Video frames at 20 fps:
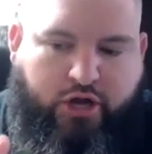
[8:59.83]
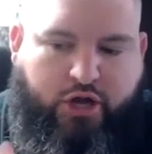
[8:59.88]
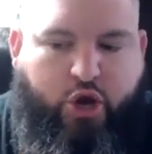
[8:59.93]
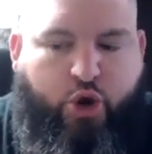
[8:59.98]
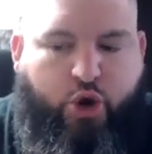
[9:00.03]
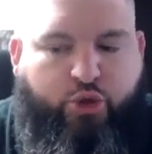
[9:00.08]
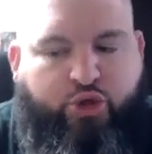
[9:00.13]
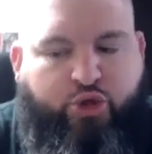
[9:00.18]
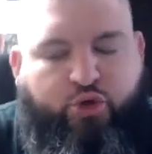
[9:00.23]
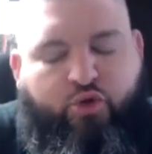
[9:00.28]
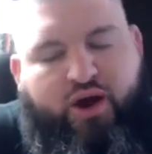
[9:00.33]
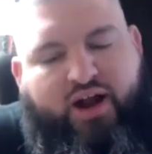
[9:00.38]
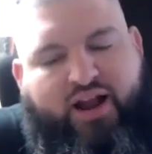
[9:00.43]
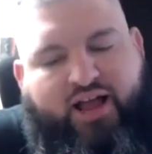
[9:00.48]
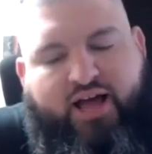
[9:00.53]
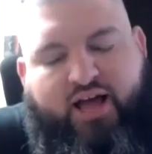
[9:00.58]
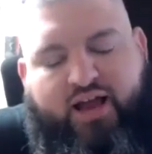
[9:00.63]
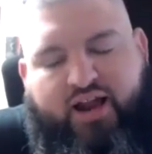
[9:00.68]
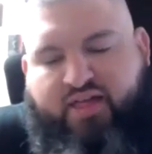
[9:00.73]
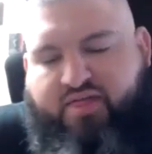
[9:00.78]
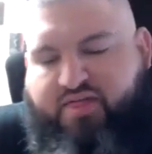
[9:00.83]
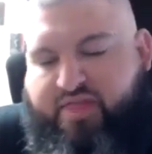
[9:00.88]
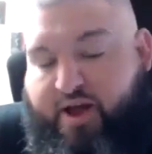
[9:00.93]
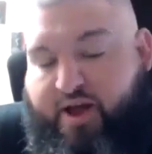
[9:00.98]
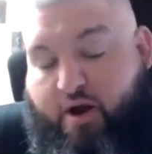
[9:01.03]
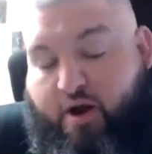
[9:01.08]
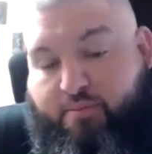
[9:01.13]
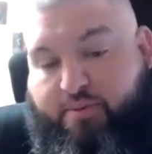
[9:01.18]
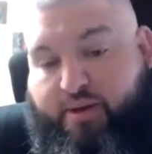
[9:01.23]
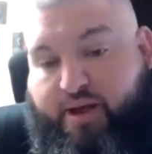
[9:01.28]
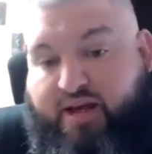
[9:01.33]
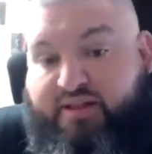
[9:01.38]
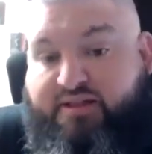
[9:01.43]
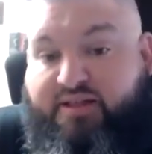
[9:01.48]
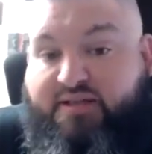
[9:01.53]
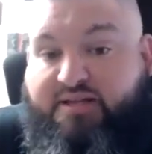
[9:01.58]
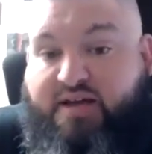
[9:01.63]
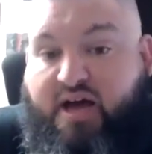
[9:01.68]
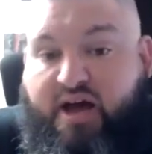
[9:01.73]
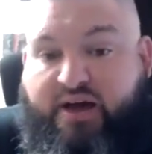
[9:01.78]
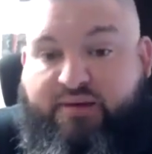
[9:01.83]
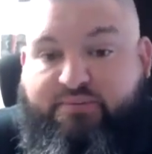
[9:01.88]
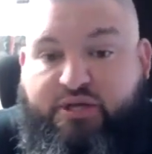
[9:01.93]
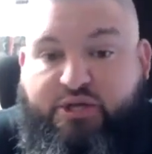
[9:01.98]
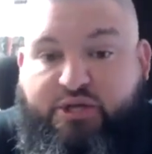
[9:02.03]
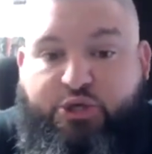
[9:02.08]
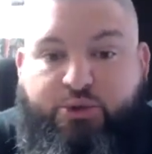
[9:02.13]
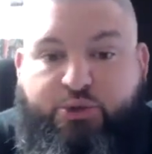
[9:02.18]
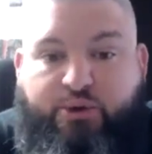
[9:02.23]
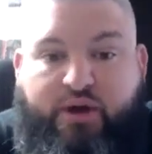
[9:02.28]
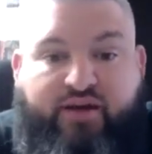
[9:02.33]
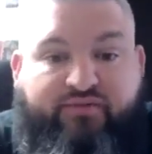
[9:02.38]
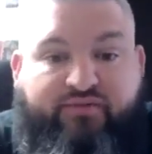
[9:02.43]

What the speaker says: go through any kind of therapy at the time? Did